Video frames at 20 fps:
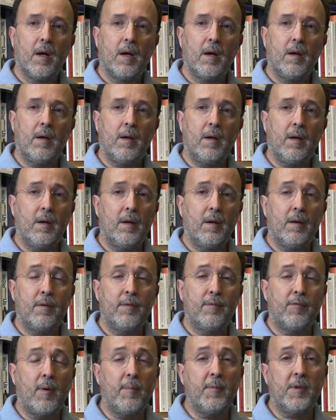Uh,
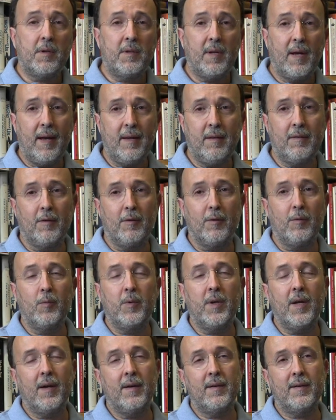from the title,
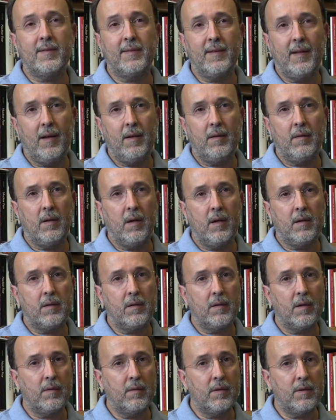we understand
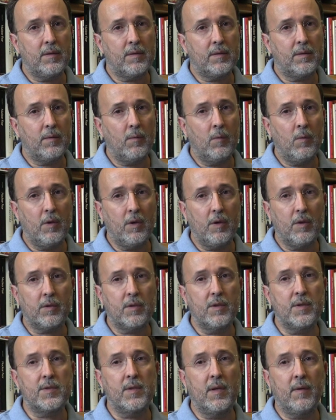that this
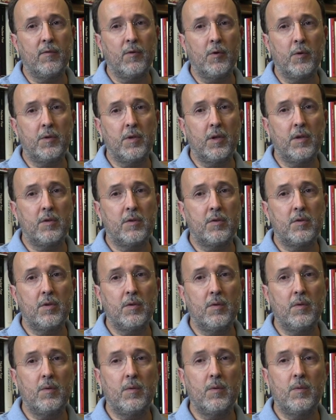work is devoted
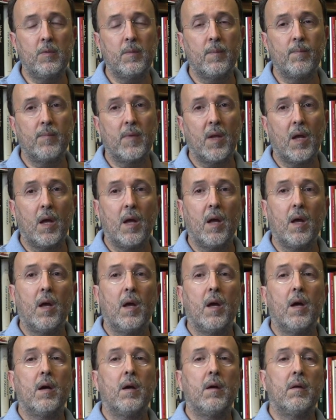to
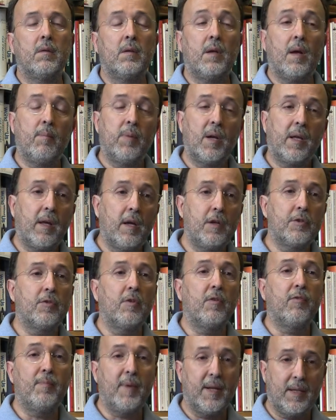the application
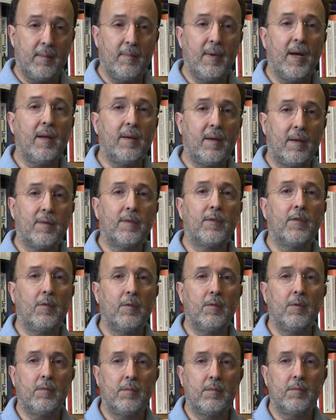of mathematics
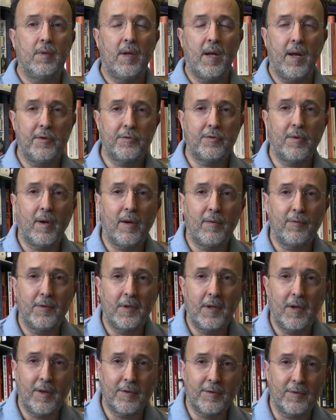to natural
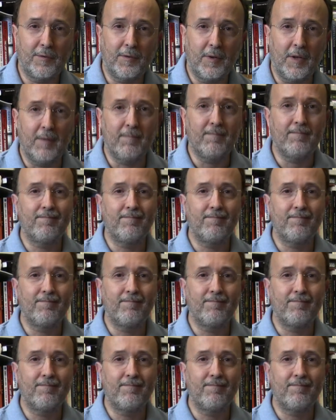philosophy,